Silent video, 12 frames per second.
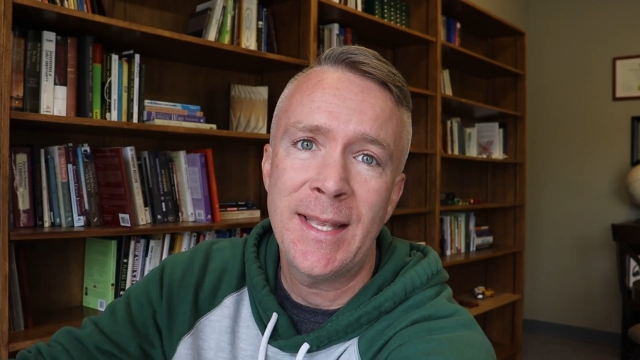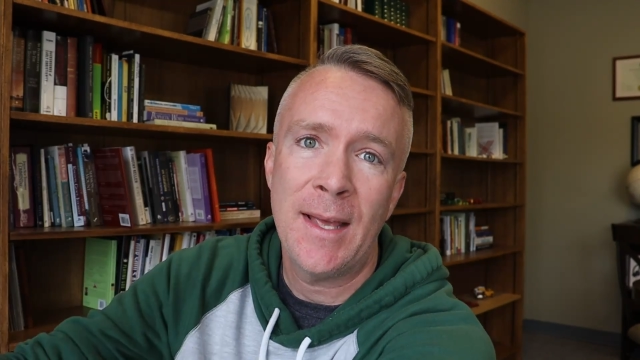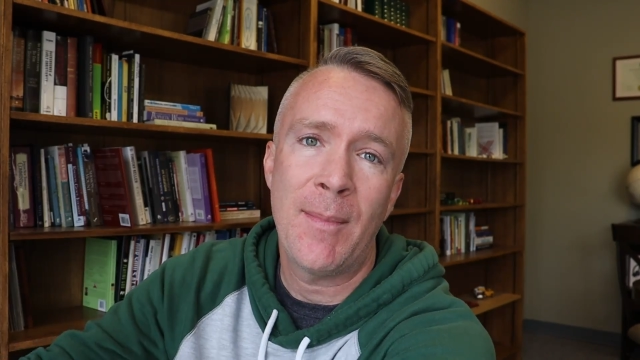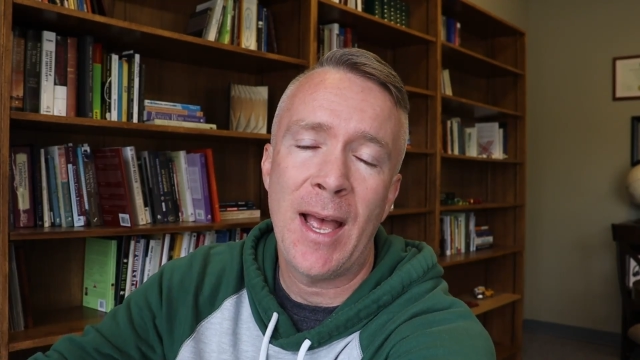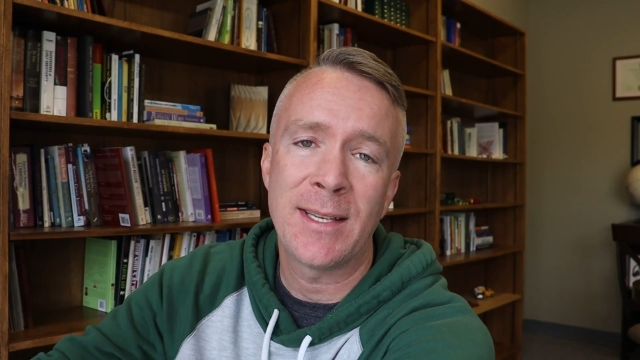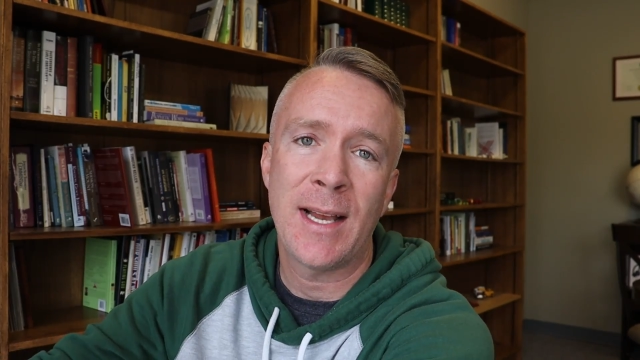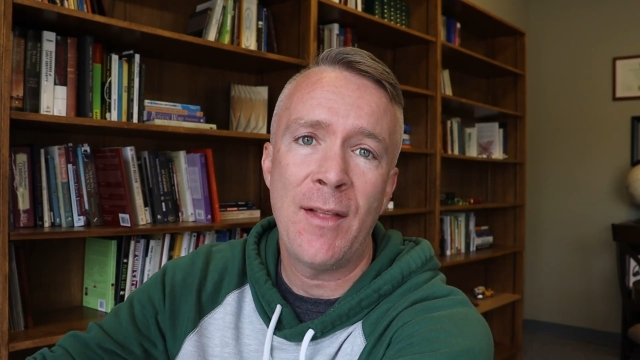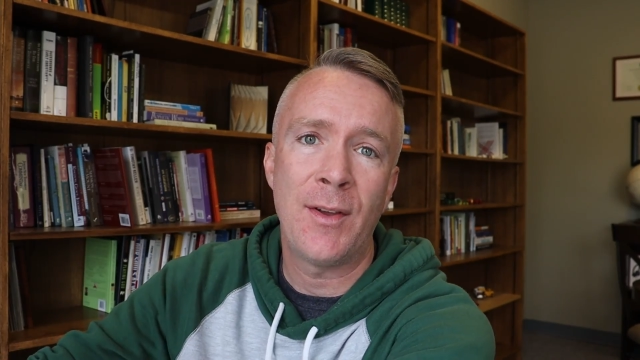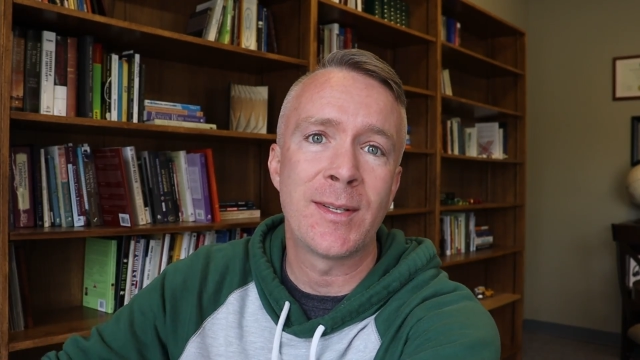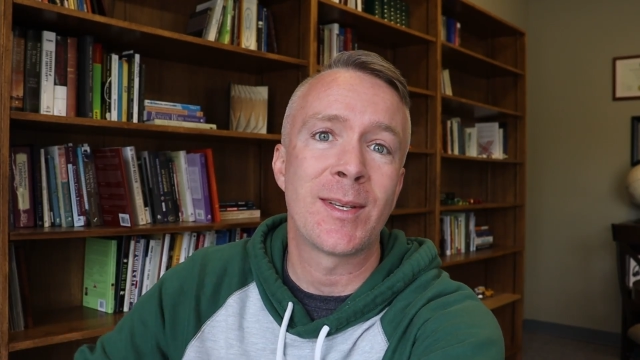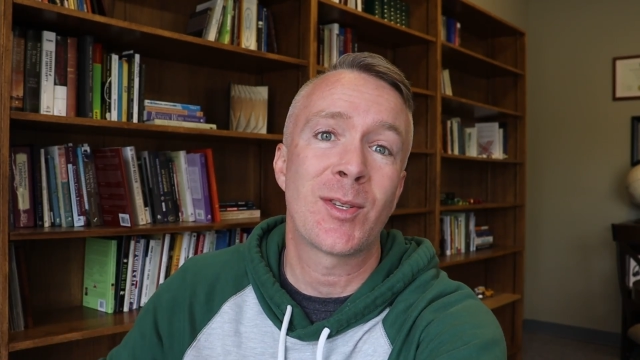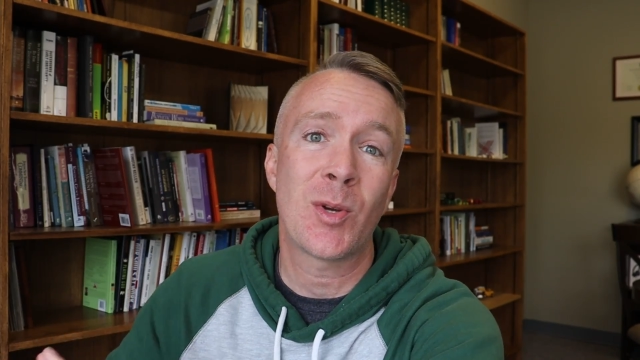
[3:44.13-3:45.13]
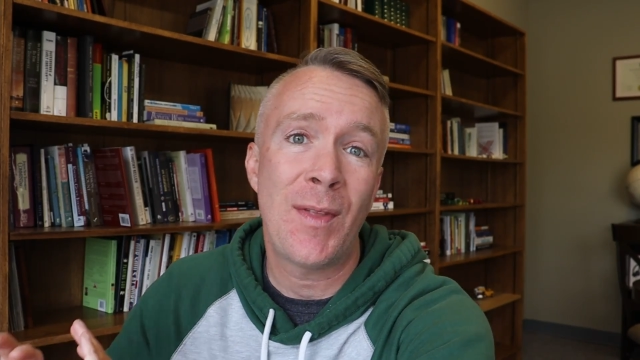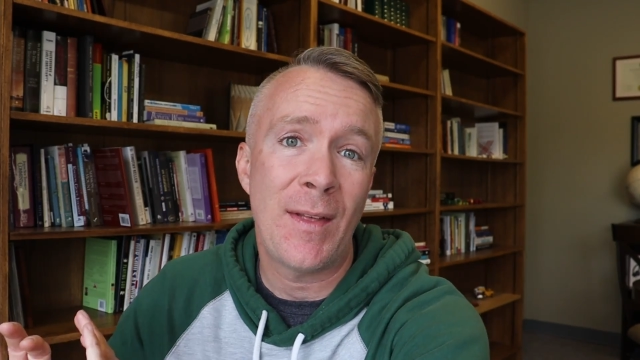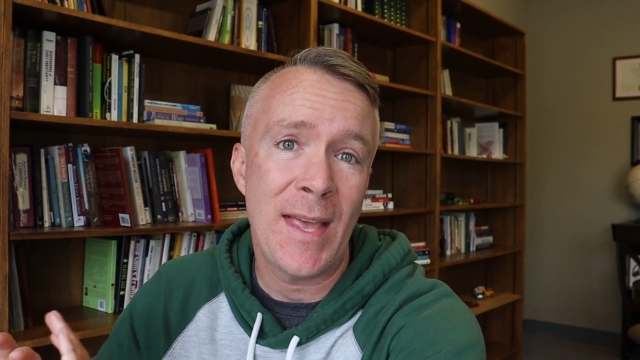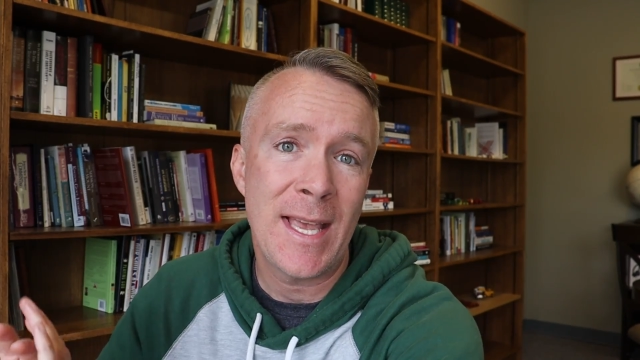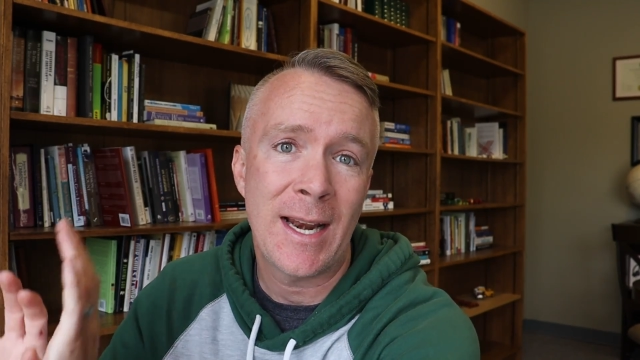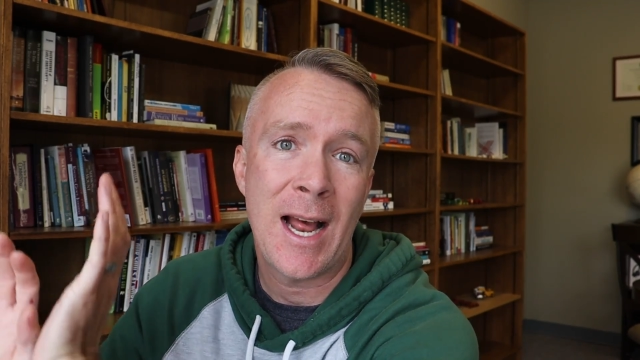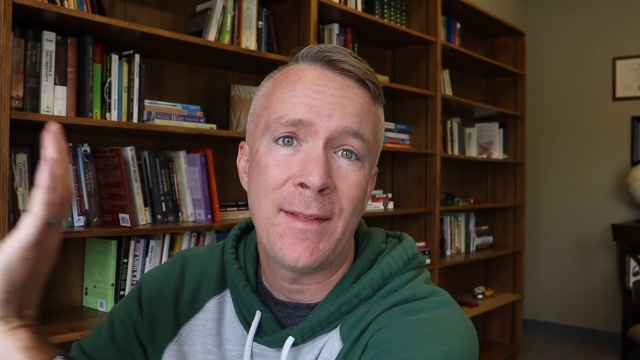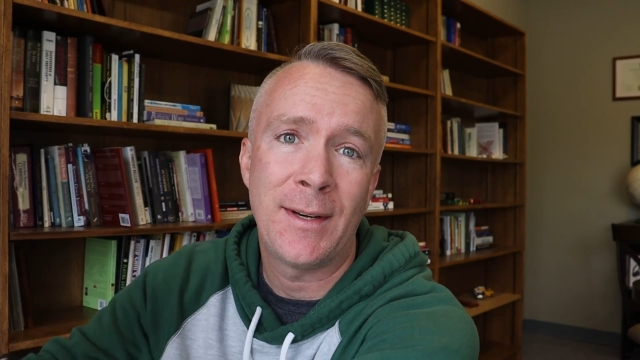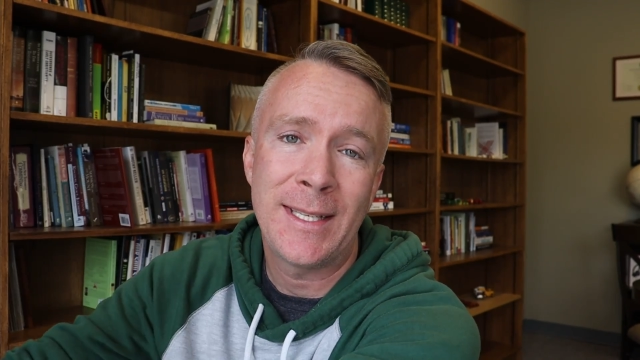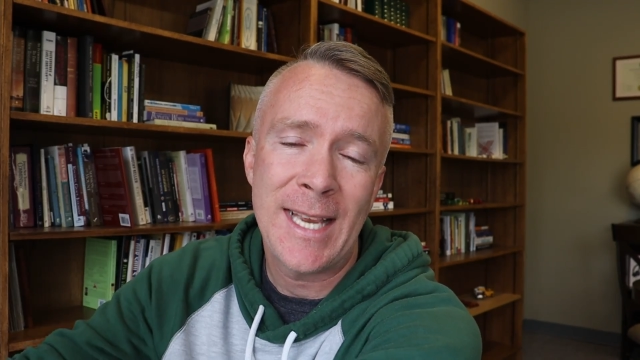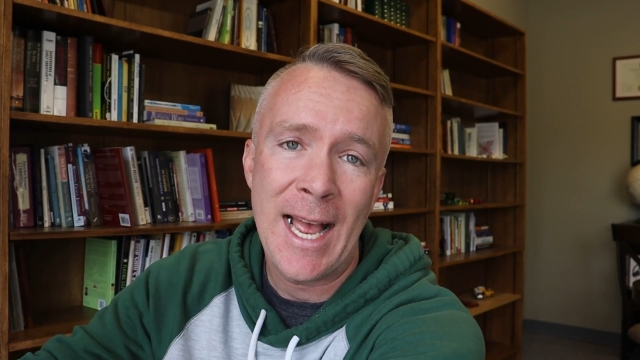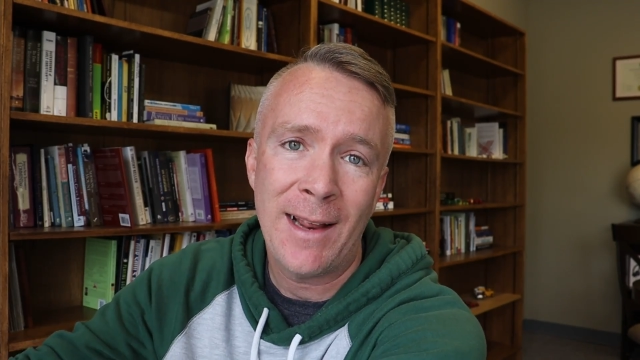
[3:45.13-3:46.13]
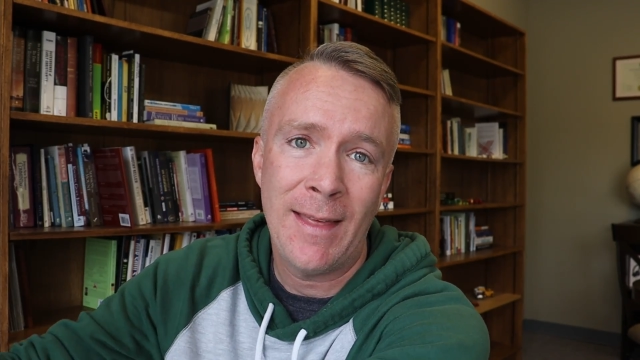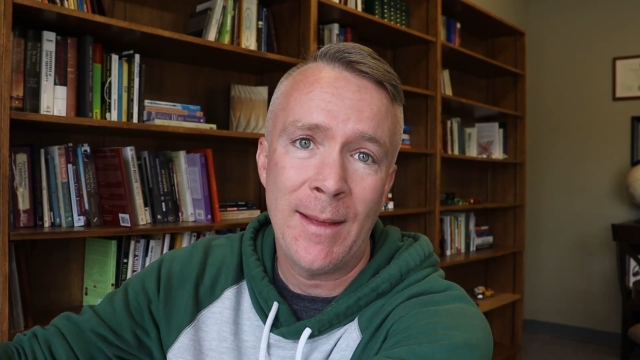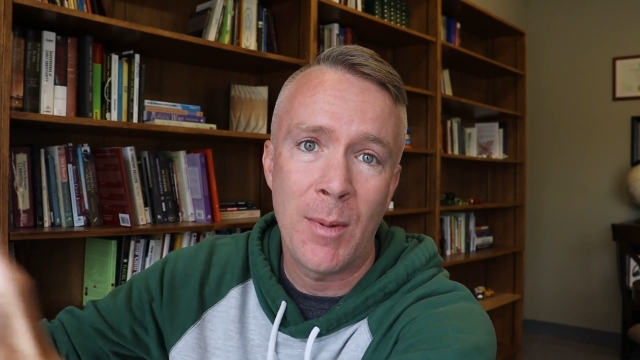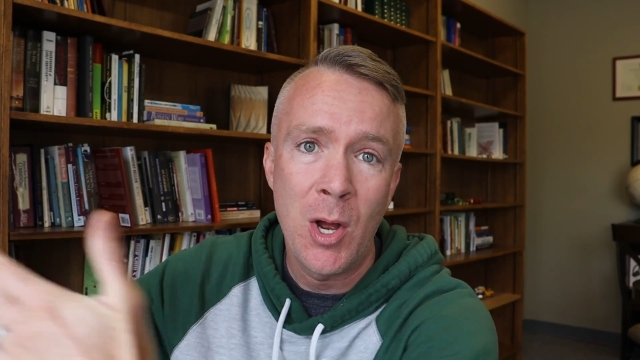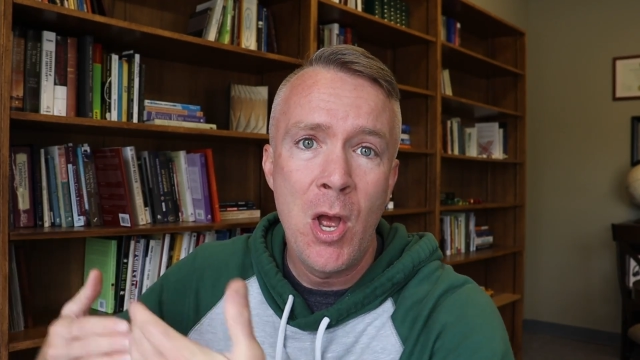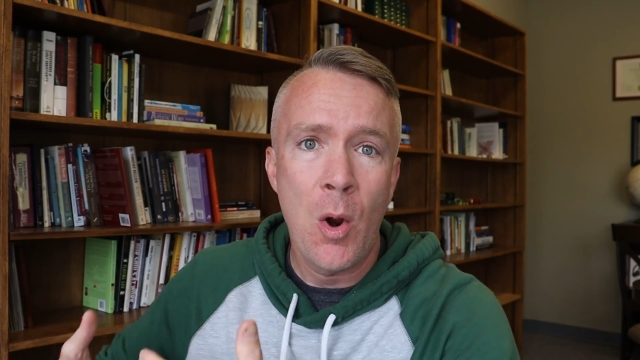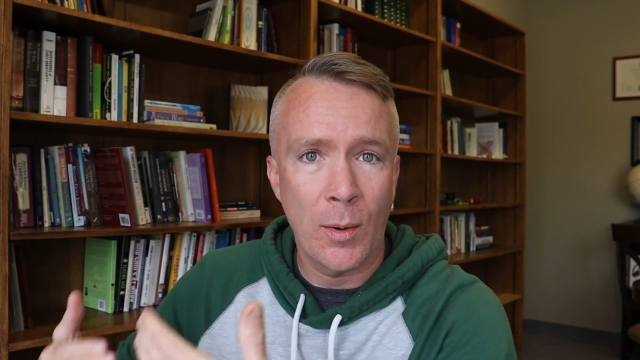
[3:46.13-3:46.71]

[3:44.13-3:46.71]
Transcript: them as others so that they can either attack them